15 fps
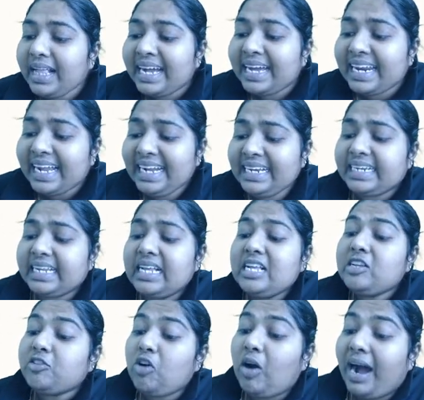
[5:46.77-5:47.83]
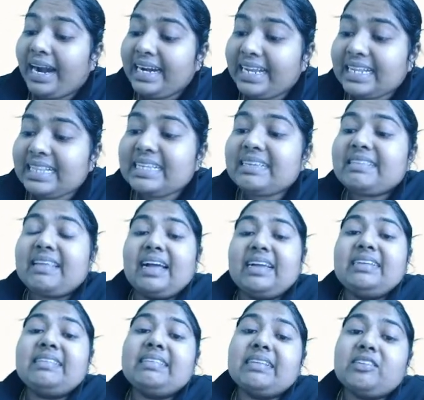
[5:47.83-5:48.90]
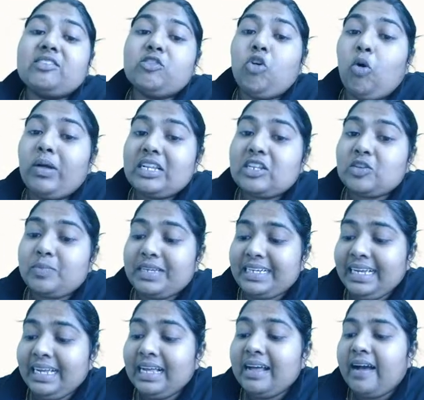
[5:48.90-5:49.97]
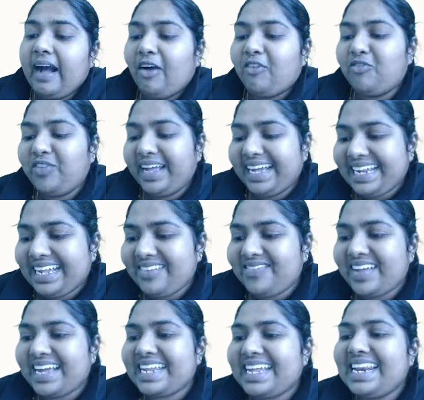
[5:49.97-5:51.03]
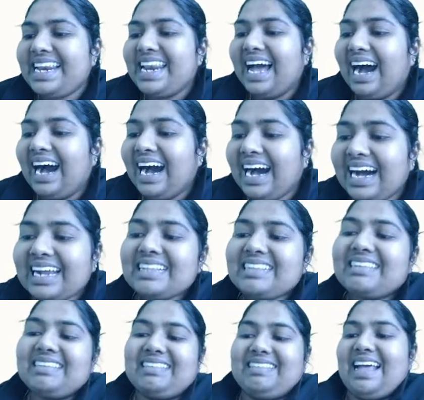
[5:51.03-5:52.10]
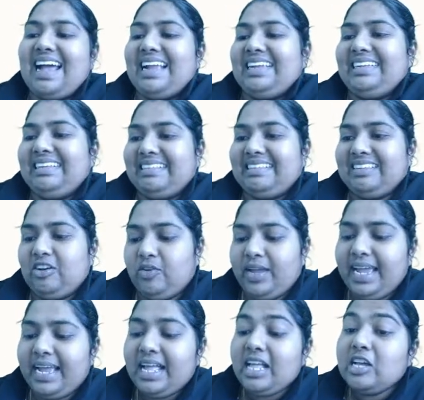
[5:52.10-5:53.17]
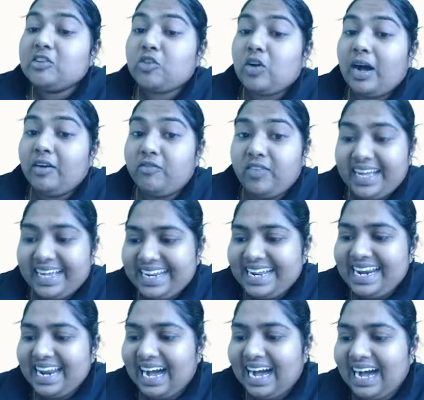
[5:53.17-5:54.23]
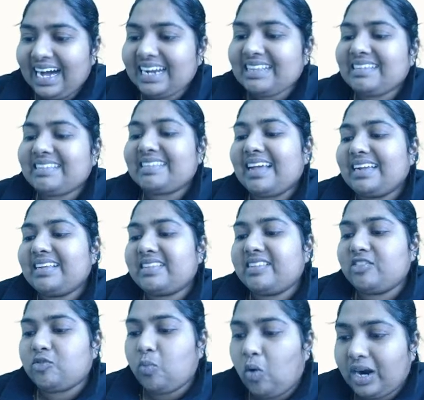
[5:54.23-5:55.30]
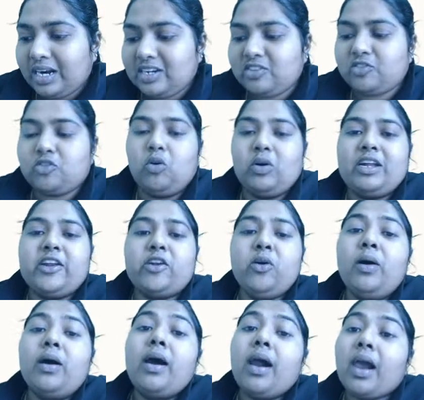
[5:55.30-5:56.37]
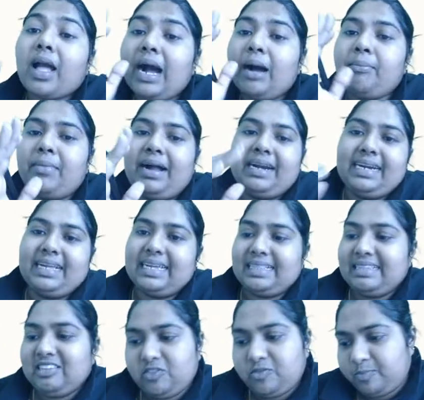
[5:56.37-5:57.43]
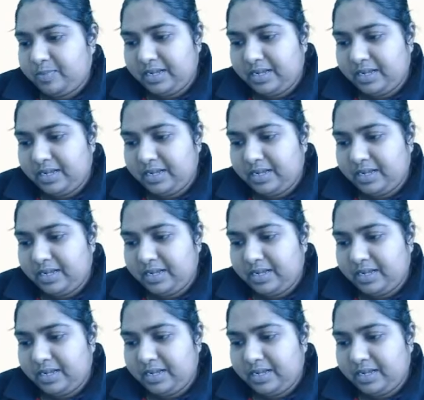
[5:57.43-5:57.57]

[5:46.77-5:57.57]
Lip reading: Right. So under the size, it is going to be a very large size. Okay. So a very large size is what is going to come under this